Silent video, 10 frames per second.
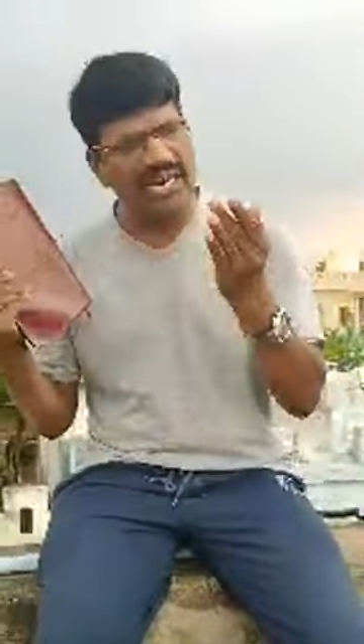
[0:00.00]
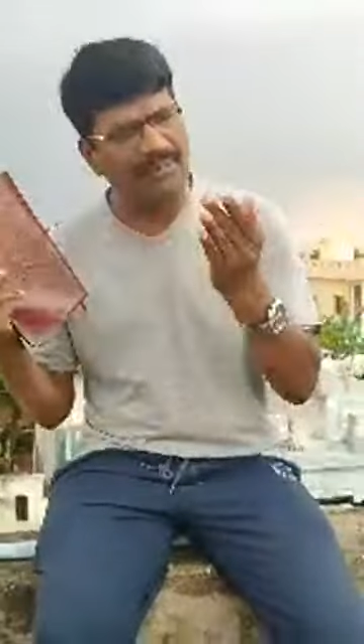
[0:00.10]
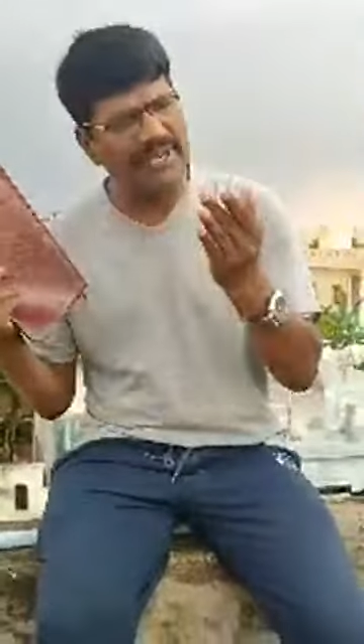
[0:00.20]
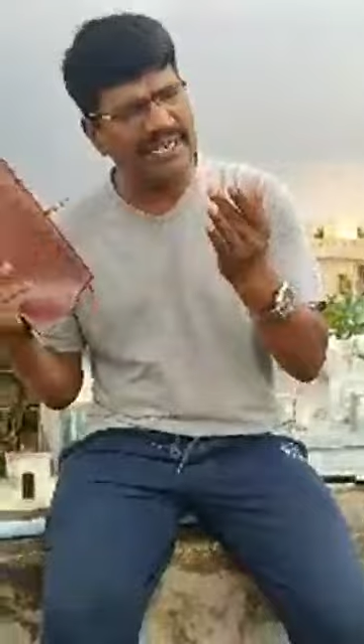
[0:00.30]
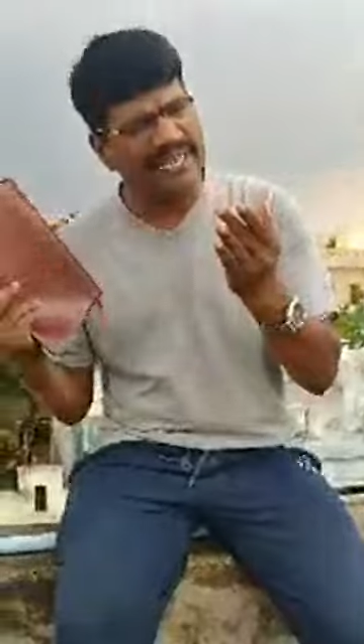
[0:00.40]

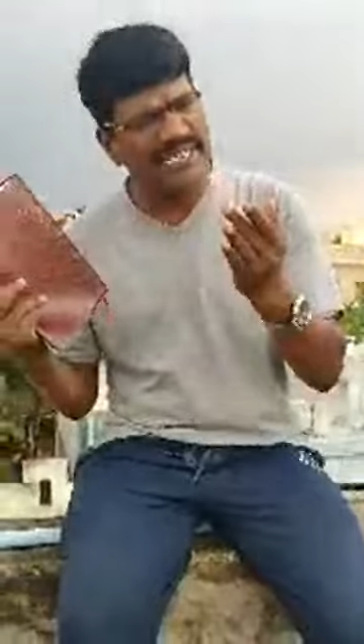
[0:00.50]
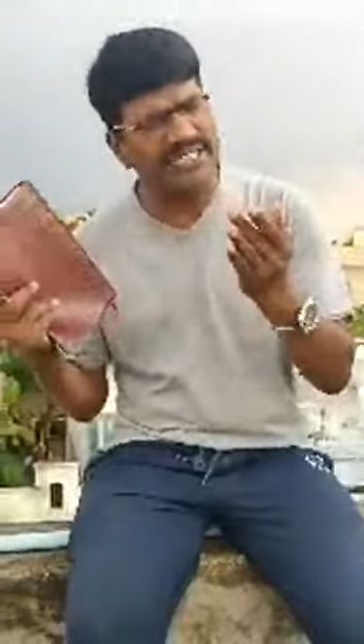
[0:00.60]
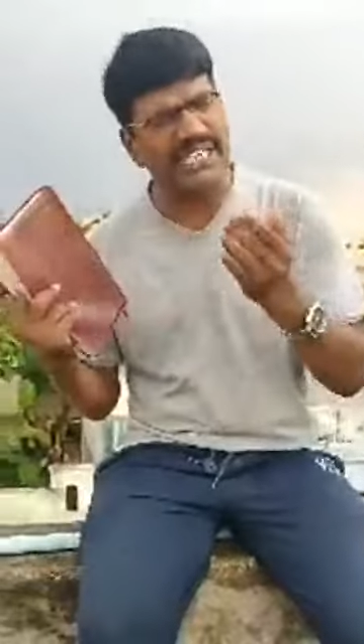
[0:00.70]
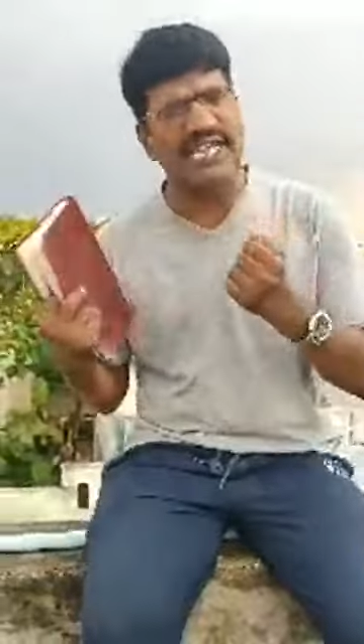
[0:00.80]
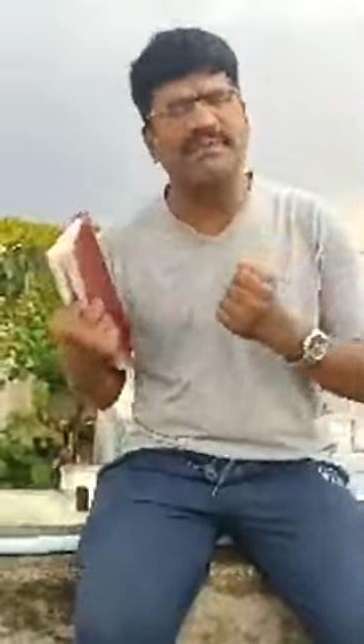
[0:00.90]
ashamed
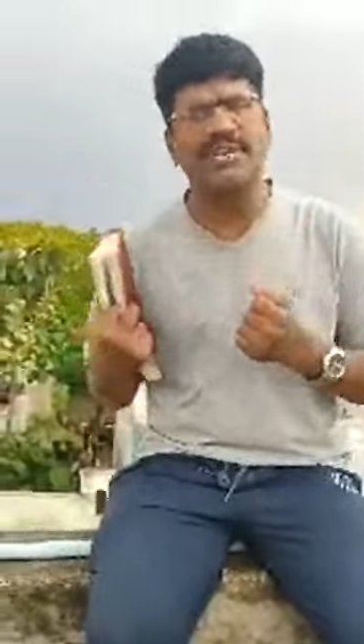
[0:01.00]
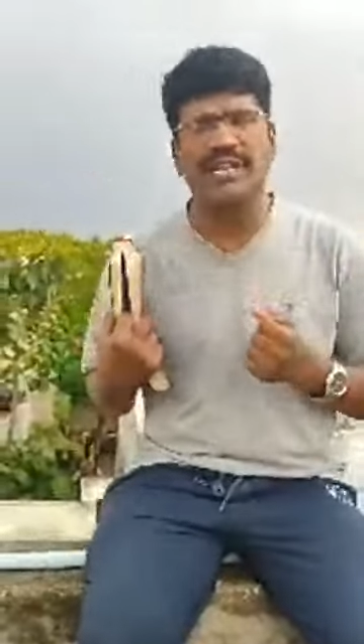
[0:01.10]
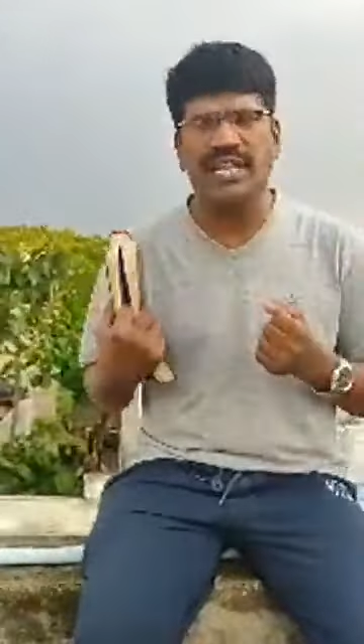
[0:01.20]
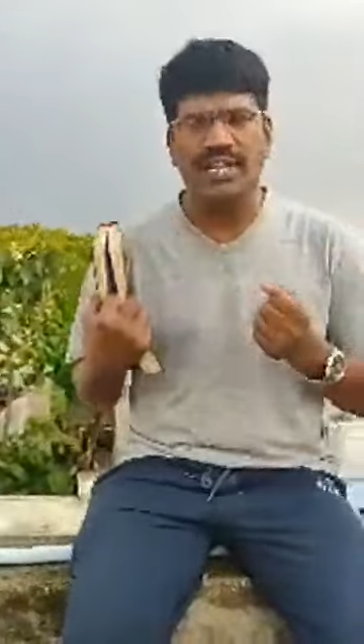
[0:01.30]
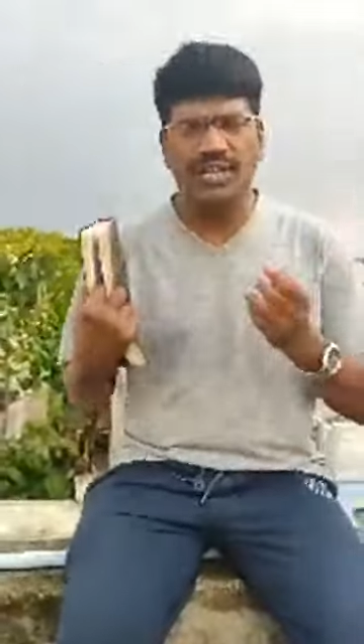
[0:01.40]

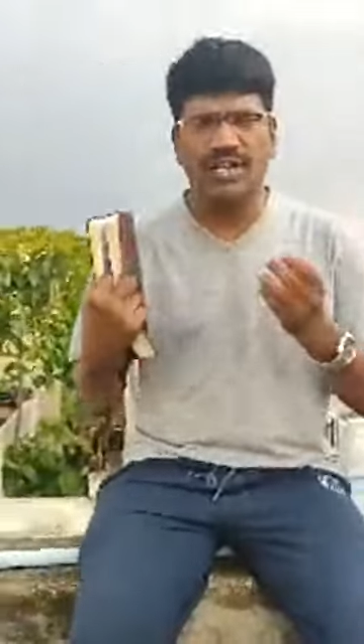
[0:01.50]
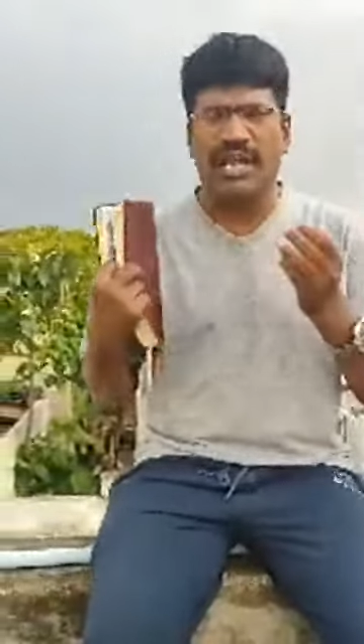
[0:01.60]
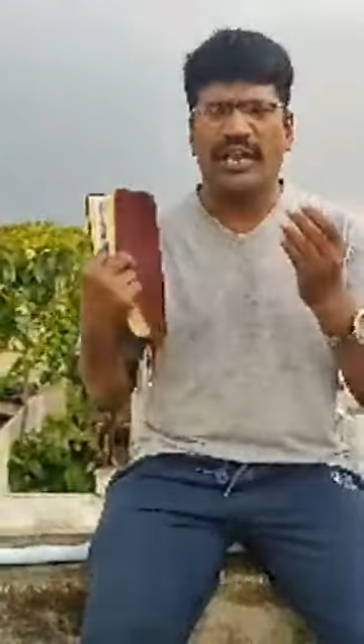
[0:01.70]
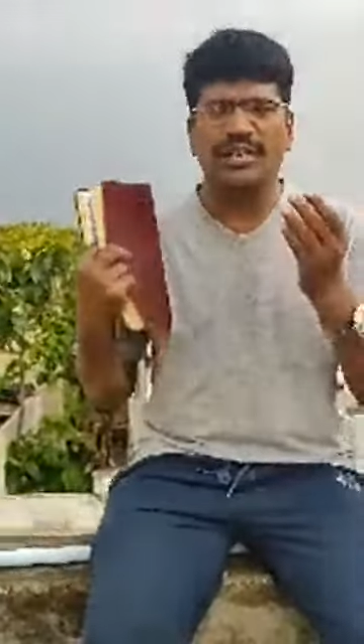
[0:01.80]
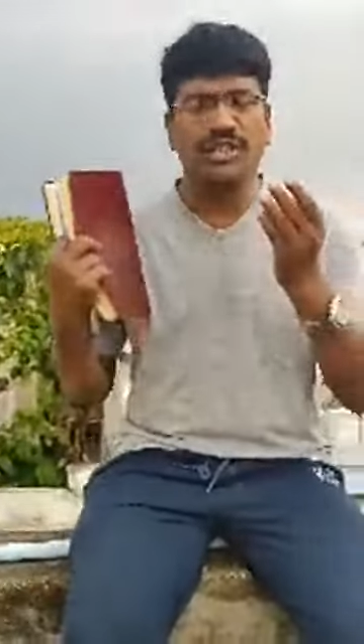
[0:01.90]
and you
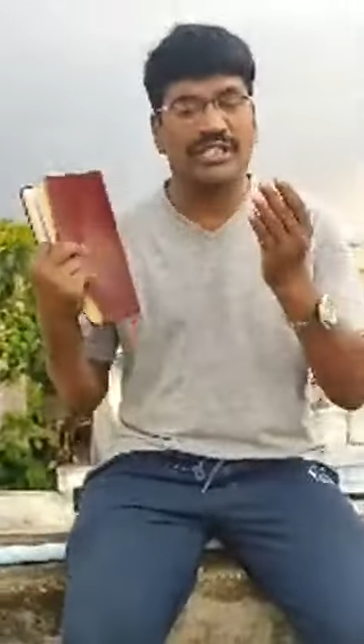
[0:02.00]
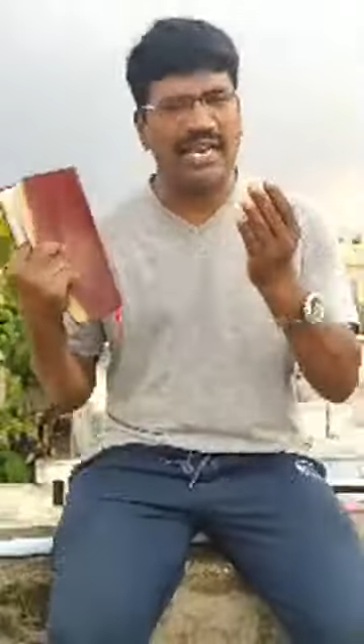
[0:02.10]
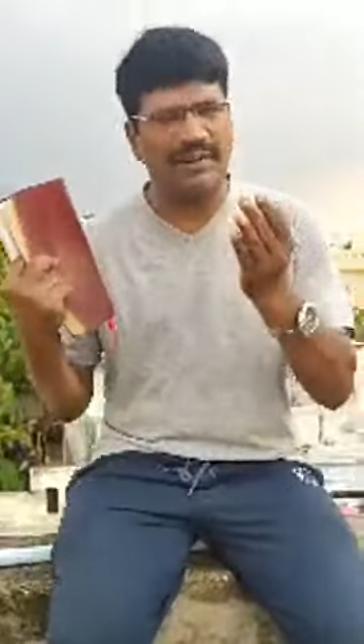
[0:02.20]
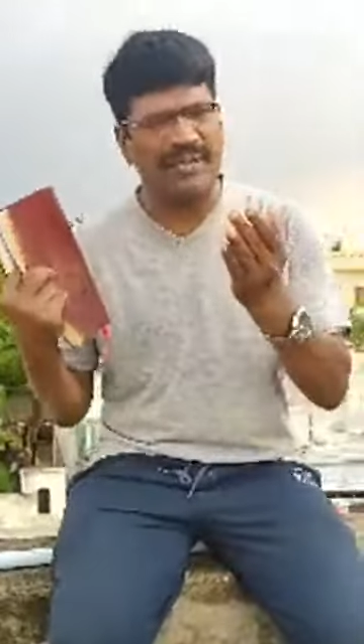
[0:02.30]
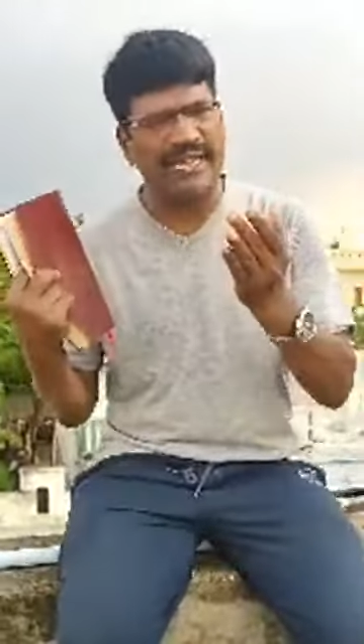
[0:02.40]
shall be